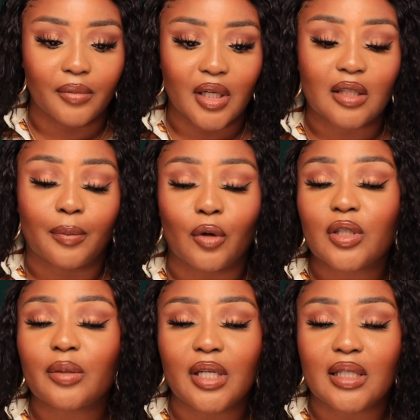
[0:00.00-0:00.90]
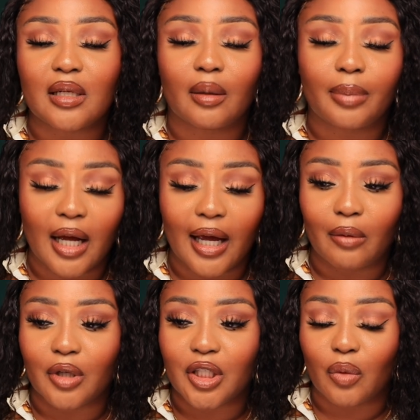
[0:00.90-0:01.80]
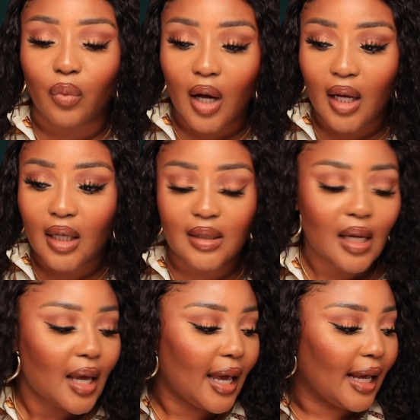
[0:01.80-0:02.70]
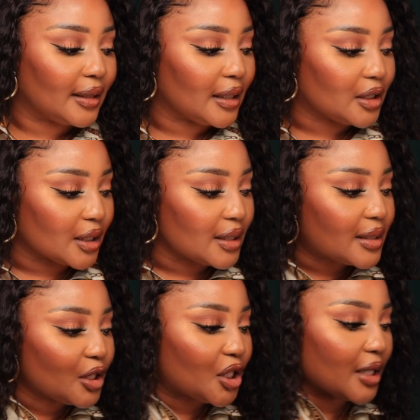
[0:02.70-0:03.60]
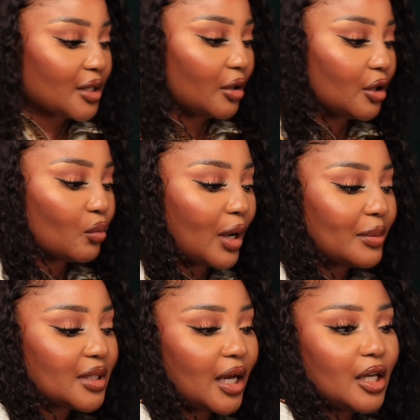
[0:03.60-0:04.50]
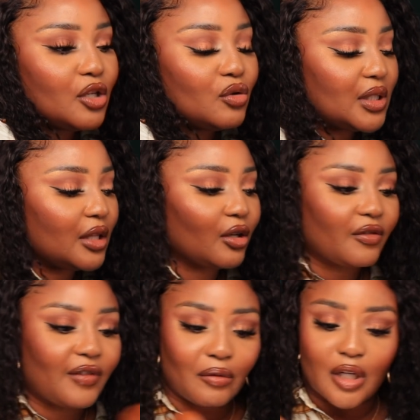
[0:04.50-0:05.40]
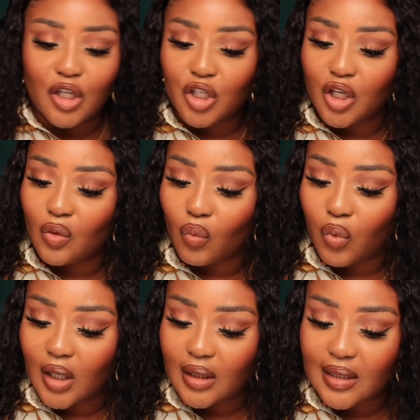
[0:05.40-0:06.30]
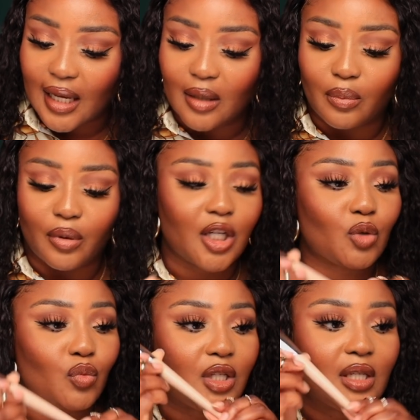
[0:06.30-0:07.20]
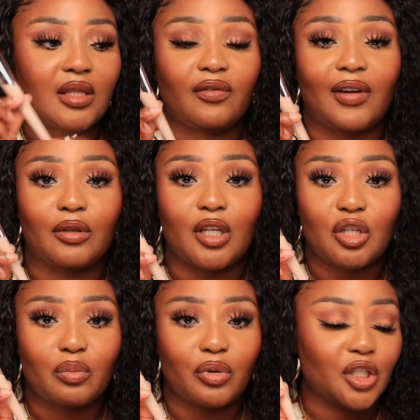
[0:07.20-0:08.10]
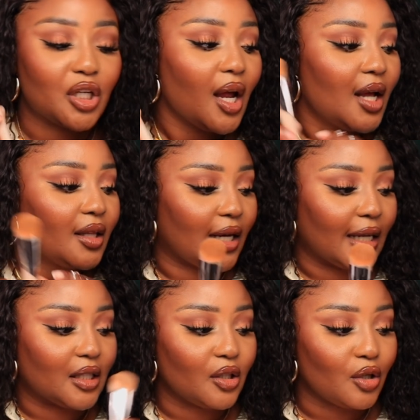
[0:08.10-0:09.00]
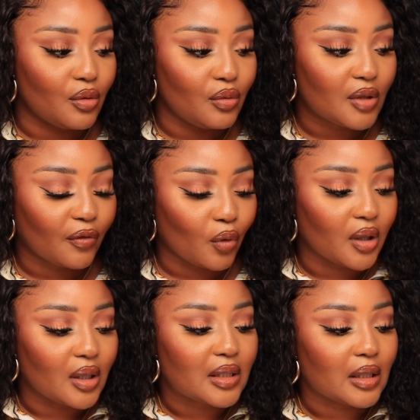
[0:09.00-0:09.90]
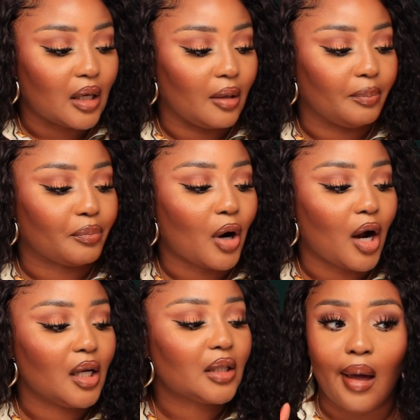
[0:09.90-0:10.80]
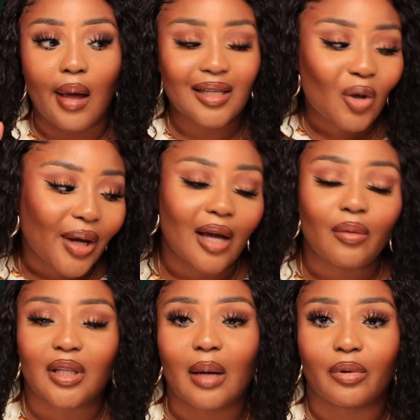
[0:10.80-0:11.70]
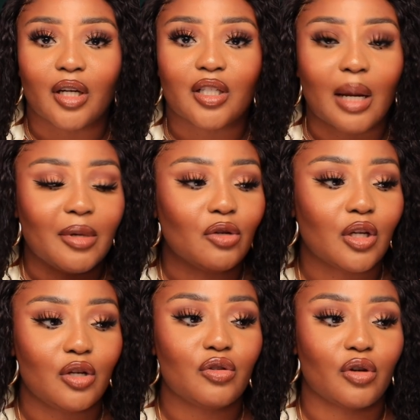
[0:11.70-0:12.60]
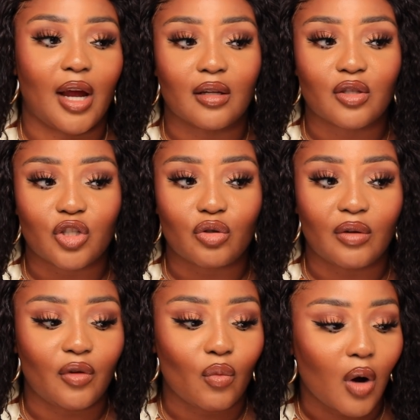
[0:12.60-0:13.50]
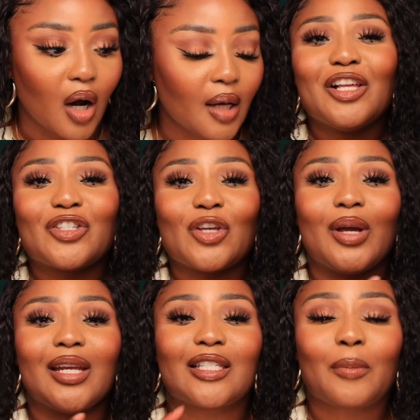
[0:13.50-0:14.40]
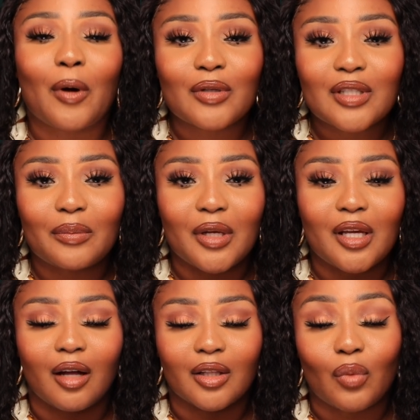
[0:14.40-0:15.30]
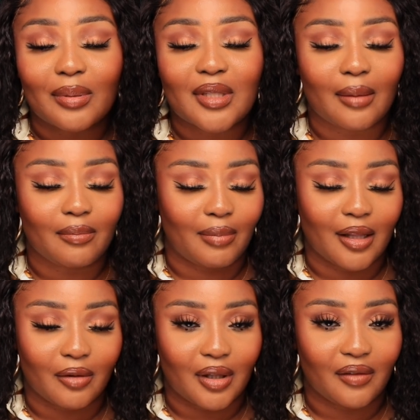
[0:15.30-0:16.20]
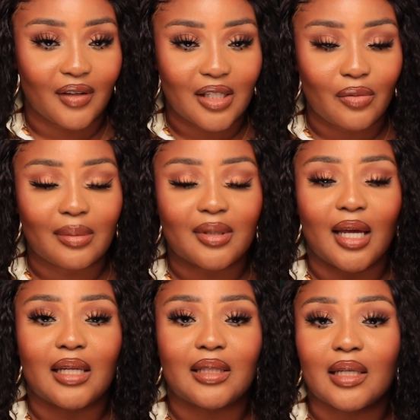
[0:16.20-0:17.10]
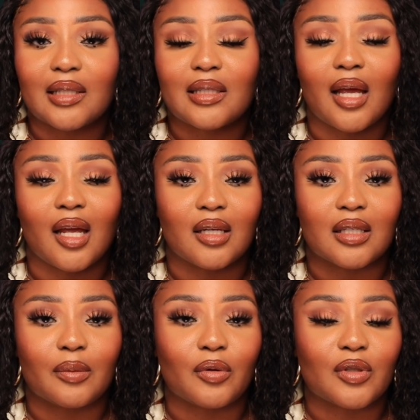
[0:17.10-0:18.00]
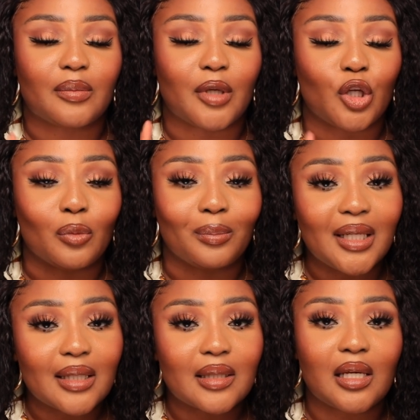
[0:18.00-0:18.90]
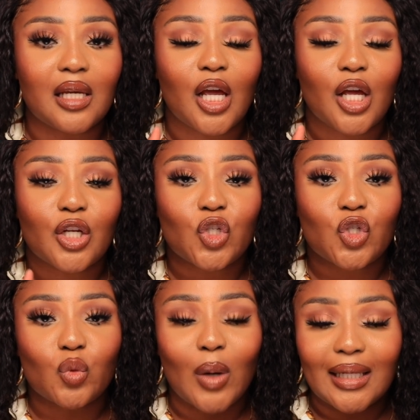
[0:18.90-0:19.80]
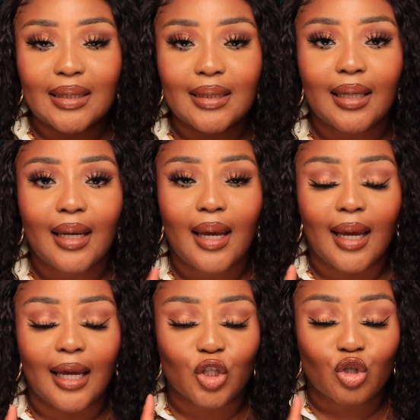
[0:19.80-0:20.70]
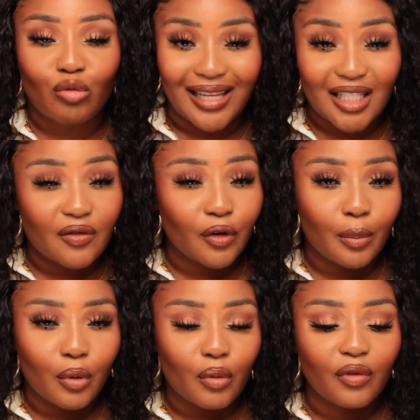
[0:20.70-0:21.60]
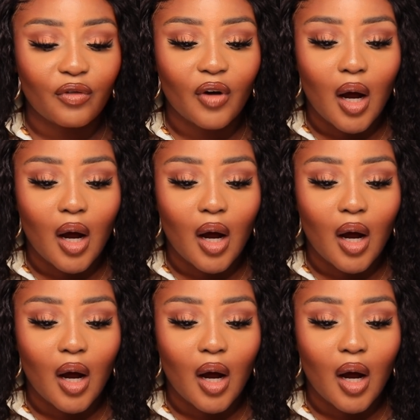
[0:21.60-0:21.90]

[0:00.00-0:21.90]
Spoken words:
It's supposed to be easy to apply, which it was, and they did suggest on their website using their foundation 110 brush, which is the foundation brush that I did use for this product. It's okay with that brush. I mean, you could use your hands too if you want. So it is supposed to be on the website, by the way, the Fenty website, it does say it is supposed to be humidity, sweat, and transfer proof.